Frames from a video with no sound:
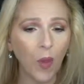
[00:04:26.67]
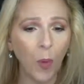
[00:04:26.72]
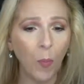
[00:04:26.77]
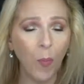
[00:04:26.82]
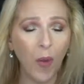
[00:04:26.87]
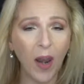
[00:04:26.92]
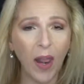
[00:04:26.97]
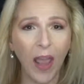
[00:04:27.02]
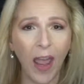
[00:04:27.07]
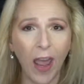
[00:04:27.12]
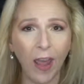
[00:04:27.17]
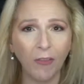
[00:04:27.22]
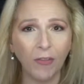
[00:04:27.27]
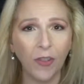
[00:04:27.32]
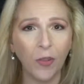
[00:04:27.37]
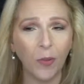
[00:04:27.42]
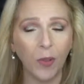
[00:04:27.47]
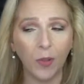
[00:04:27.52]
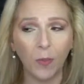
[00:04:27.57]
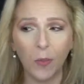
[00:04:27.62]
But I have
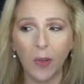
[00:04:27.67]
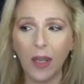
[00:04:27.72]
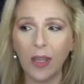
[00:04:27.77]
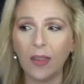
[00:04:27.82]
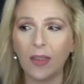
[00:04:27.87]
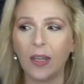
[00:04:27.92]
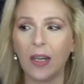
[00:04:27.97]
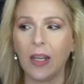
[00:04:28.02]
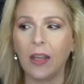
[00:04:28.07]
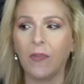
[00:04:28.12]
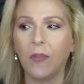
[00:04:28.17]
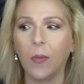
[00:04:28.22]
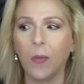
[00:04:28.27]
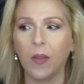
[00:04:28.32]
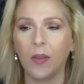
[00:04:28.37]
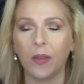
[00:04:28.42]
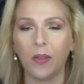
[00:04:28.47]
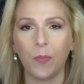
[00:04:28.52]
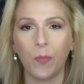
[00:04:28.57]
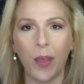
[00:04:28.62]
to admit that even
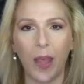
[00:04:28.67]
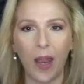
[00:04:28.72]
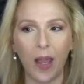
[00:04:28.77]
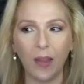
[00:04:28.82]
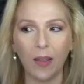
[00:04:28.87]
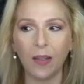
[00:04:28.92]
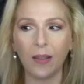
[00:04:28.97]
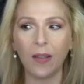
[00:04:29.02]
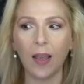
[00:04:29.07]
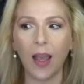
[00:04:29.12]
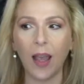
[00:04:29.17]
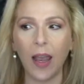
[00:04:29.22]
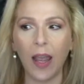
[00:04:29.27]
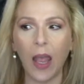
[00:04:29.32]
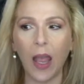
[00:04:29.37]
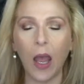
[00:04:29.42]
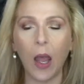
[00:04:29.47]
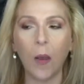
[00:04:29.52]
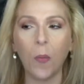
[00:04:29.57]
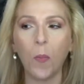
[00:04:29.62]
with as pale as I
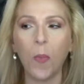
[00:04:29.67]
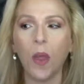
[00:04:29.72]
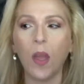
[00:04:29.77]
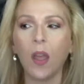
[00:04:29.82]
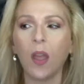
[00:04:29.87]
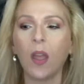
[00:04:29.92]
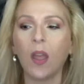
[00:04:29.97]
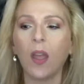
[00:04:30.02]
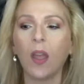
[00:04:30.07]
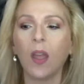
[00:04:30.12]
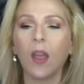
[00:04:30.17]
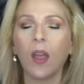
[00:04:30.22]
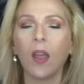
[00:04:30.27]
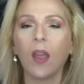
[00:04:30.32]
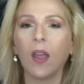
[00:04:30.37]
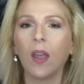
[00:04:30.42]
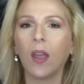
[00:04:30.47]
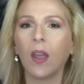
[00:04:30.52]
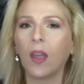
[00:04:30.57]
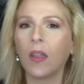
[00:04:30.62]
am,
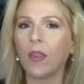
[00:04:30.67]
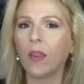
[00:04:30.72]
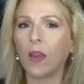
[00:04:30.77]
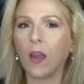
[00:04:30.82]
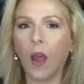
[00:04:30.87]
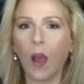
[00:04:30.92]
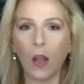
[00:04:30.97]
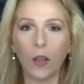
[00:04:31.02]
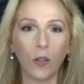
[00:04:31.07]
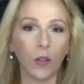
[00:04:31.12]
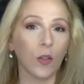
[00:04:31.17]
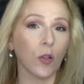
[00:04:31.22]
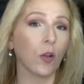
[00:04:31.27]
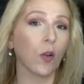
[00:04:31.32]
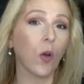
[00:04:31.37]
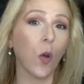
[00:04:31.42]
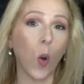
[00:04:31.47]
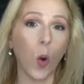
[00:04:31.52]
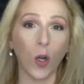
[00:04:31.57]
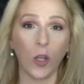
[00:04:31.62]
the colors are
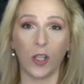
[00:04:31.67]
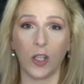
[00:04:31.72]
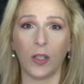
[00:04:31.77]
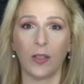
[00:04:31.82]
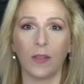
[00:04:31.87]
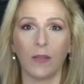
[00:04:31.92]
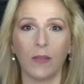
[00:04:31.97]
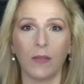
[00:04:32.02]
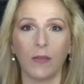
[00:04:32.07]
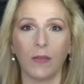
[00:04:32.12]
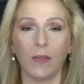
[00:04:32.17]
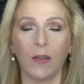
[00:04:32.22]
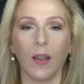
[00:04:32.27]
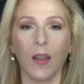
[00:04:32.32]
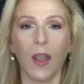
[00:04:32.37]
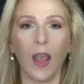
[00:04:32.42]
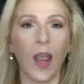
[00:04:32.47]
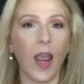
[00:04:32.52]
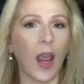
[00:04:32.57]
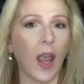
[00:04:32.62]
gorgeous.
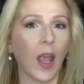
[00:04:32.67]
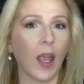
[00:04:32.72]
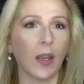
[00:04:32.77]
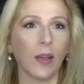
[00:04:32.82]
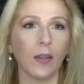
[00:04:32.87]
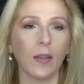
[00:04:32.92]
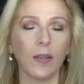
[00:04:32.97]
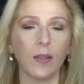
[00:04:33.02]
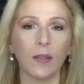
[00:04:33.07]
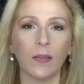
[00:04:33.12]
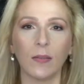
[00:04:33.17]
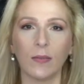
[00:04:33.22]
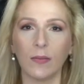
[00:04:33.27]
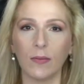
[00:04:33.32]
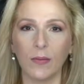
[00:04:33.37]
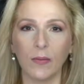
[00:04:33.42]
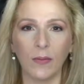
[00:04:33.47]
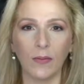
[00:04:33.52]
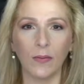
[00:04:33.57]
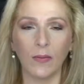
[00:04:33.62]
And,
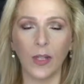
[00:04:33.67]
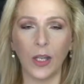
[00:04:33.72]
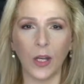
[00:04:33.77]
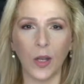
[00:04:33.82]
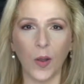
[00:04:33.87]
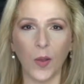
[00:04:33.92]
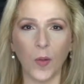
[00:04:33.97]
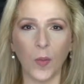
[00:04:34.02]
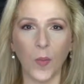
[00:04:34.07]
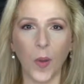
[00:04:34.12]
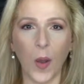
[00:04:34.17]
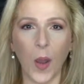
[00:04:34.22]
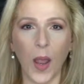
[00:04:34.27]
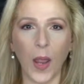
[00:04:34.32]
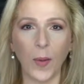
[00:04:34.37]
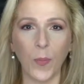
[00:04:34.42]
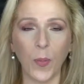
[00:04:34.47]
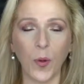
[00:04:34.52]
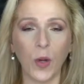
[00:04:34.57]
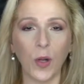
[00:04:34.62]

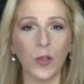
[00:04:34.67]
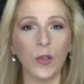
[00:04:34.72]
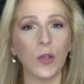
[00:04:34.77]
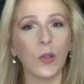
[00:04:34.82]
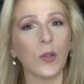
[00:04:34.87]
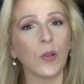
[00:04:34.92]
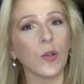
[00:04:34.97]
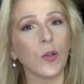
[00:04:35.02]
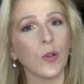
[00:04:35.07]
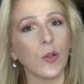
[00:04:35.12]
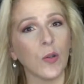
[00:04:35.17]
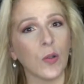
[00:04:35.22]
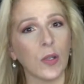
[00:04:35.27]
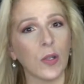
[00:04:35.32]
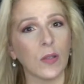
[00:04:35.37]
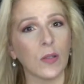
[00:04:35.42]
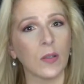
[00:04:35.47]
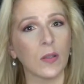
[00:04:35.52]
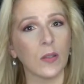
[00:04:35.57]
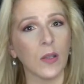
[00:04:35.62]
a person who
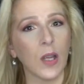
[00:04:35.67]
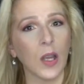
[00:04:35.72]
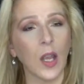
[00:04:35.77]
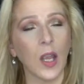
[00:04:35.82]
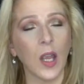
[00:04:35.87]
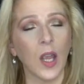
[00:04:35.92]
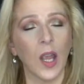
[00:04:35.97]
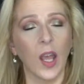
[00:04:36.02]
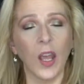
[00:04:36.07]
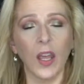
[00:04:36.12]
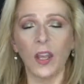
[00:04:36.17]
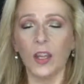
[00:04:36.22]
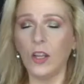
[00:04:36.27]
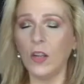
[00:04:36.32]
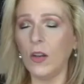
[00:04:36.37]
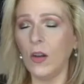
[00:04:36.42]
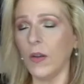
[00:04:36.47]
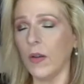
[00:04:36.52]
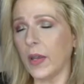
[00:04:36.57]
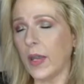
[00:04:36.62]
is, you
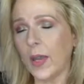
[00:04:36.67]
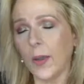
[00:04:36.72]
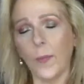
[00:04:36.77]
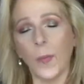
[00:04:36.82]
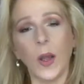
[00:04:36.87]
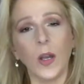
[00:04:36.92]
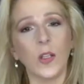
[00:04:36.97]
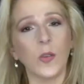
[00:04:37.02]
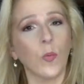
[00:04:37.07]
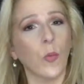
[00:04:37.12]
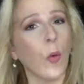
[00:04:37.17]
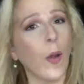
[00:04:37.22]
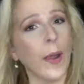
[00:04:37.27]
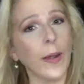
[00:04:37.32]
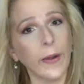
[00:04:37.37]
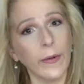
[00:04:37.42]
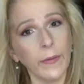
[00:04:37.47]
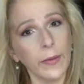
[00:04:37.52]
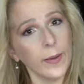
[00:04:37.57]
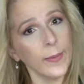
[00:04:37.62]
don't get much
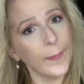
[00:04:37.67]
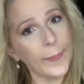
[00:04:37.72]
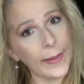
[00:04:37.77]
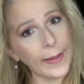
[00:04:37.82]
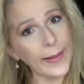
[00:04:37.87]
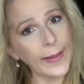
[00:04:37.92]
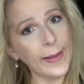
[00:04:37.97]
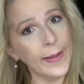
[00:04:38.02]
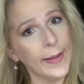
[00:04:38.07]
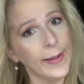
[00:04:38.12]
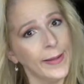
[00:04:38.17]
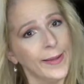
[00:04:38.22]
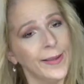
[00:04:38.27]
whiter than me.